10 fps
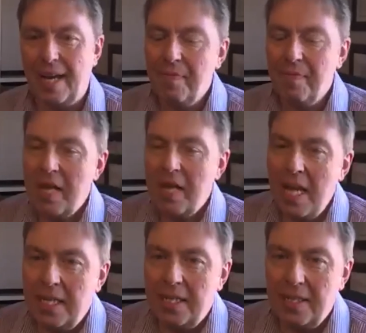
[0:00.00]
no
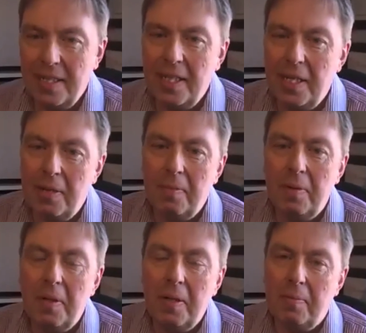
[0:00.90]
magnet to get the
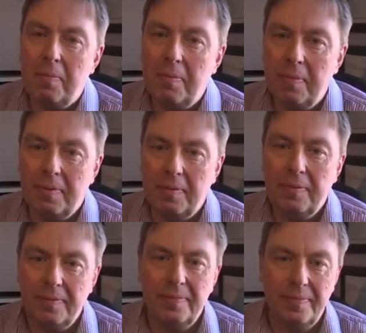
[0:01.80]
needle out. So there's a